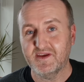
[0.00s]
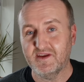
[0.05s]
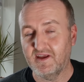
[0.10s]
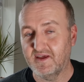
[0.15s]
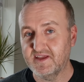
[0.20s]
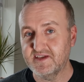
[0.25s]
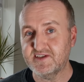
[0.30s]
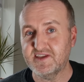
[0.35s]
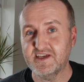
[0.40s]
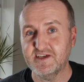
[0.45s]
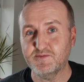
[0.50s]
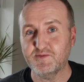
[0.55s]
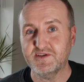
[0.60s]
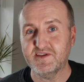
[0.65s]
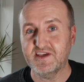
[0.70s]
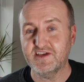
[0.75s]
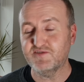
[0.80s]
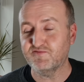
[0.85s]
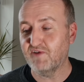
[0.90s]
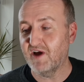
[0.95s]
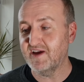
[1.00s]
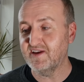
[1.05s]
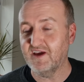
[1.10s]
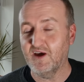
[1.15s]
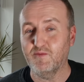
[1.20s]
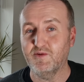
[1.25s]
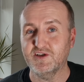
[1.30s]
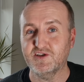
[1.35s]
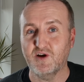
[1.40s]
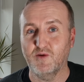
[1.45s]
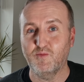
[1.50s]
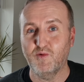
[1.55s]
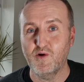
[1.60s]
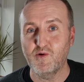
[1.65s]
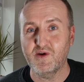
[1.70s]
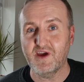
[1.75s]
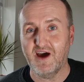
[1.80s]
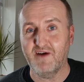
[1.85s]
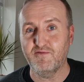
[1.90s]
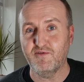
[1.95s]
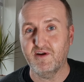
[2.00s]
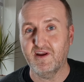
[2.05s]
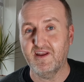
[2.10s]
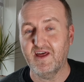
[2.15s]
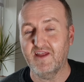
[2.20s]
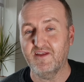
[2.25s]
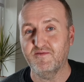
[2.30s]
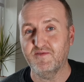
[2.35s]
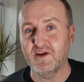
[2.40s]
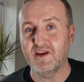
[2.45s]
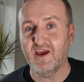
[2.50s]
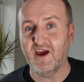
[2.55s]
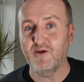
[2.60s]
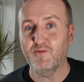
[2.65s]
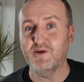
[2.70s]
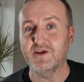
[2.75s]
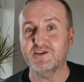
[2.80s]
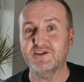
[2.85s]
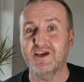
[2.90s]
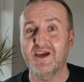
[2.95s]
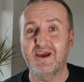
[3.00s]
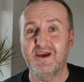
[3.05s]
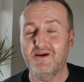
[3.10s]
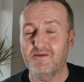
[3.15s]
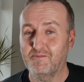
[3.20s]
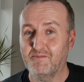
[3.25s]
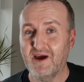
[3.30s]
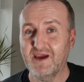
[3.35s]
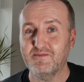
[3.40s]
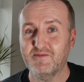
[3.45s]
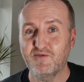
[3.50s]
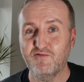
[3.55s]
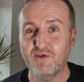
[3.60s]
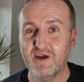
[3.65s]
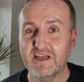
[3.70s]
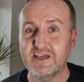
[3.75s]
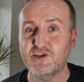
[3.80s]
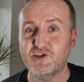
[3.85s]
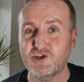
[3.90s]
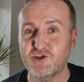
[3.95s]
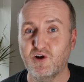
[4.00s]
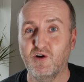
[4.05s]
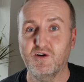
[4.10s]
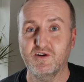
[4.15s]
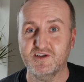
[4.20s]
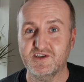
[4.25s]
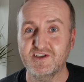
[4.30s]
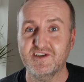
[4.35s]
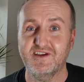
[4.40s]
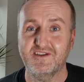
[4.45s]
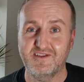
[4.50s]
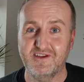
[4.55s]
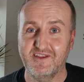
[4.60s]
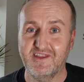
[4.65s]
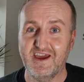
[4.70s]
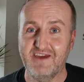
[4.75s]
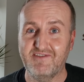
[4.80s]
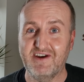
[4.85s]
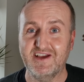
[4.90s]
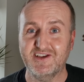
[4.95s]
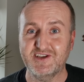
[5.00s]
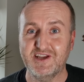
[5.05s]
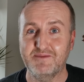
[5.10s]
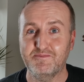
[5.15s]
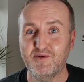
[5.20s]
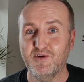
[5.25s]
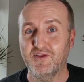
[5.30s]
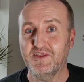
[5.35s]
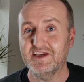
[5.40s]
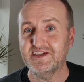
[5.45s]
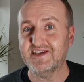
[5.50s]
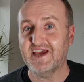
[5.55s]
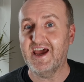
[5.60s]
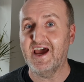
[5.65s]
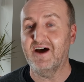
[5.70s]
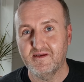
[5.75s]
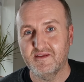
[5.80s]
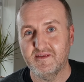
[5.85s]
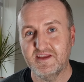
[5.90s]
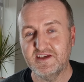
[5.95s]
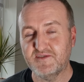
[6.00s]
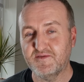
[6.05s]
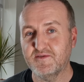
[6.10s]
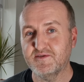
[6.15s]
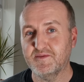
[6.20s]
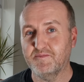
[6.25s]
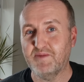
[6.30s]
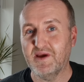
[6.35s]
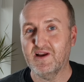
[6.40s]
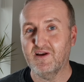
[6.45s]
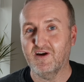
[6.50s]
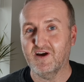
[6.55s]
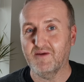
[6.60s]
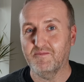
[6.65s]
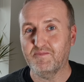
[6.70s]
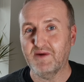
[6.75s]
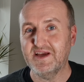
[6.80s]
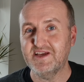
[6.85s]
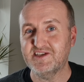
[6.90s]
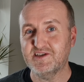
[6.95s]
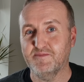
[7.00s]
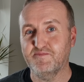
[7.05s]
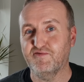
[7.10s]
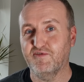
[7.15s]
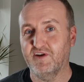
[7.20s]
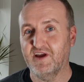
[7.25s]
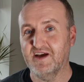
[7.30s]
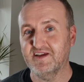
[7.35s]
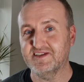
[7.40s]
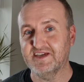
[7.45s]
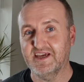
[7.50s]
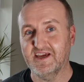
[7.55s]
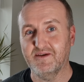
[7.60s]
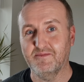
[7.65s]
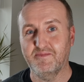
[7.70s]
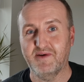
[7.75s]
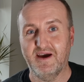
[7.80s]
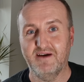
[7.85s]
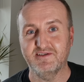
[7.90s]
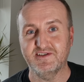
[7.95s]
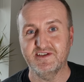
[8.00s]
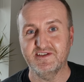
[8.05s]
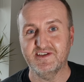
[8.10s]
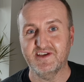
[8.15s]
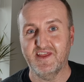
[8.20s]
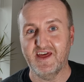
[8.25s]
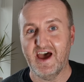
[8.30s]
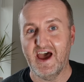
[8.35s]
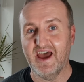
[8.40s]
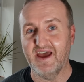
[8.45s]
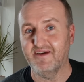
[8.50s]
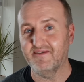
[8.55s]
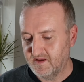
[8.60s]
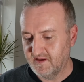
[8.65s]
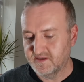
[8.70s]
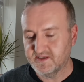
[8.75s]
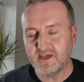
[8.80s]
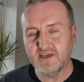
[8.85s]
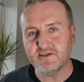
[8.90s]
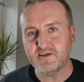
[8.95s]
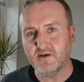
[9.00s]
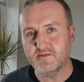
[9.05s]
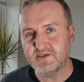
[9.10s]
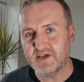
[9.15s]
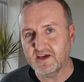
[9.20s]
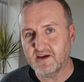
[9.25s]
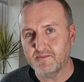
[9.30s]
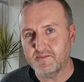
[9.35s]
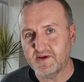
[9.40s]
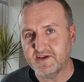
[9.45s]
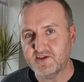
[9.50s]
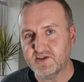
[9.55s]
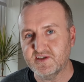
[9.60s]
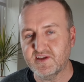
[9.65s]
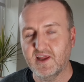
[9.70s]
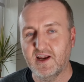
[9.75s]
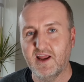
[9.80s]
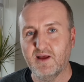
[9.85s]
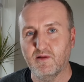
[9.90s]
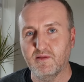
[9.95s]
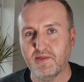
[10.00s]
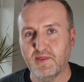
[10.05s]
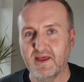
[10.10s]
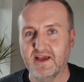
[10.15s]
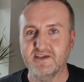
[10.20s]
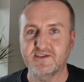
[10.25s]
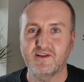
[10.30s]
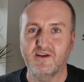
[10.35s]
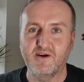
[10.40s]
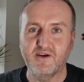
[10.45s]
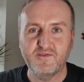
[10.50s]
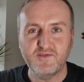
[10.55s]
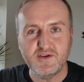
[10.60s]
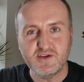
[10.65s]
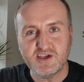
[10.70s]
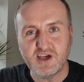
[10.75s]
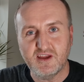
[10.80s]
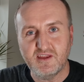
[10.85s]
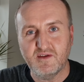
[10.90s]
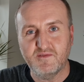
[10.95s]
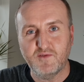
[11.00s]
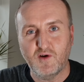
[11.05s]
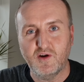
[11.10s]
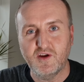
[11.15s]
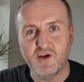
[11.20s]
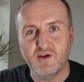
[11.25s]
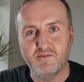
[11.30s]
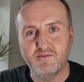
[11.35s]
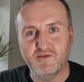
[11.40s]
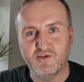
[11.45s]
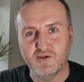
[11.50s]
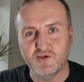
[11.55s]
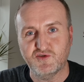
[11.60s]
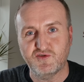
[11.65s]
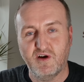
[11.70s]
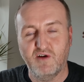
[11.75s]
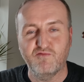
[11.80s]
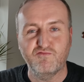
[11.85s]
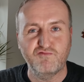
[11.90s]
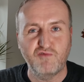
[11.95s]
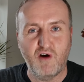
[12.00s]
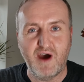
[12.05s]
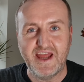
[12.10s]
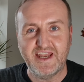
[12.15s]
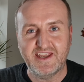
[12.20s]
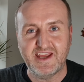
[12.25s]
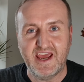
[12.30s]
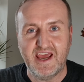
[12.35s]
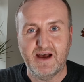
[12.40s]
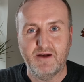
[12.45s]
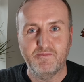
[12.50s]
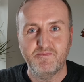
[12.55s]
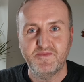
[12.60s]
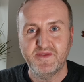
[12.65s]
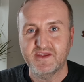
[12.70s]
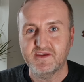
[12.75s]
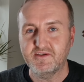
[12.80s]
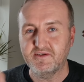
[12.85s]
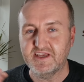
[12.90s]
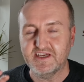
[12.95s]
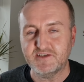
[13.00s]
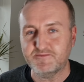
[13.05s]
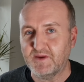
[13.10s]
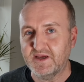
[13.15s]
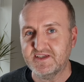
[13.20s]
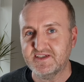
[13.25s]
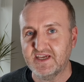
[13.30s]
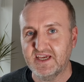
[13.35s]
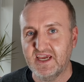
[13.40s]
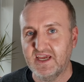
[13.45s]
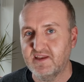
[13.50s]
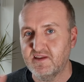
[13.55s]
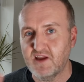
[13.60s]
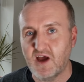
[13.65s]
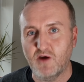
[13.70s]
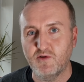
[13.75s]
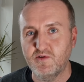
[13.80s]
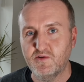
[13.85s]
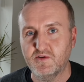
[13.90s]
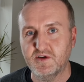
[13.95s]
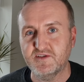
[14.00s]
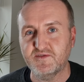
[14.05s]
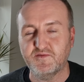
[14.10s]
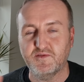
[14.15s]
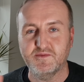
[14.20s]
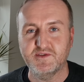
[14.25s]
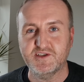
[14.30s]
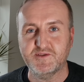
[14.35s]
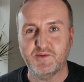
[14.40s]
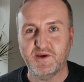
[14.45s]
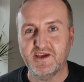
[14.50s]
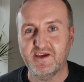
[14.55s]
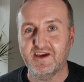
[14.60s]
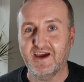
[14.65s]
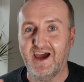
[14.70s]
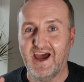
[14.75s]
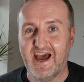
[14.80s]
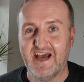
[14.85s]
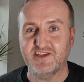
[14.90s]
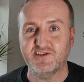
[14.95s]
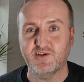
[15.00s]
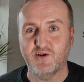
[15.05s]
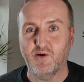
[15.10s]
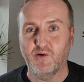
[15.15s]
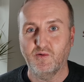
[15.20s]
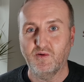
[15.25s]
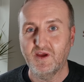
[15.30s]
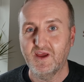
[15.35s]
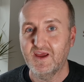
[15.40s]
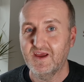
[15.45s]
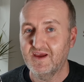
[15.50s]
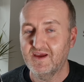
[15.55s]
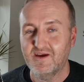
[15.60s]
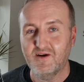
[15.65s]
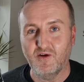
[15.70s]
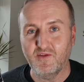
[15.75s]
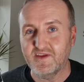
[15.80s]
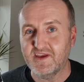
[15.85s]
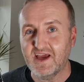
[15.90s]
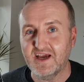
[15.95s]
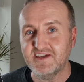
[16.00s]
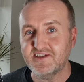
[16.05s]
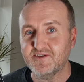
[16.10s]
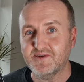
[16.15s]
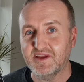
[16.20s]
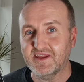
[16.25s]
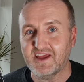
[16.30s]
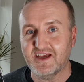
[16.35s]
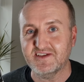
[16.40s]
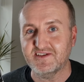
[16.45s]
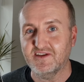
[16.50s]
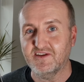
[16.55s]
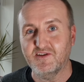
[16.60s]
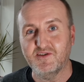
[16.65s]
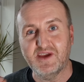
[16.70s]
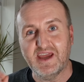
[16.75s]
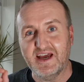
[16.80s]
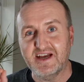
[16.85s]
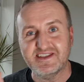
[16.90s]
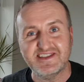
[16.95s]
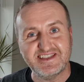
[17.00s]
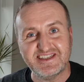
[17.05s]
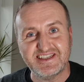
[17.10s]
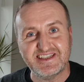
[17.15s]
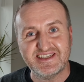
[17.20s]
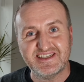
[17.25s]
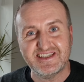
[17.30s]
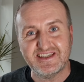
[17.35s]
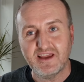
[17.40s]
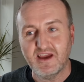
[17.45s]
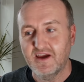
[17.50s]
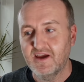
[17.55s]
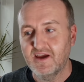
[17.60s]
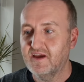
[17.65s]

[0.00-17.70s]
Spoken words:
You know, there's things with this radio, which I will cover in another video, which make me really shocked that they've actually put this out. This was a bit like a beta product in comparison to that. Sometimes it can be just the little things, like if you turn the volume control right down, you'd expect to hear no noise from the speaker at all. On the Yaesu it doesn't, you get a tss.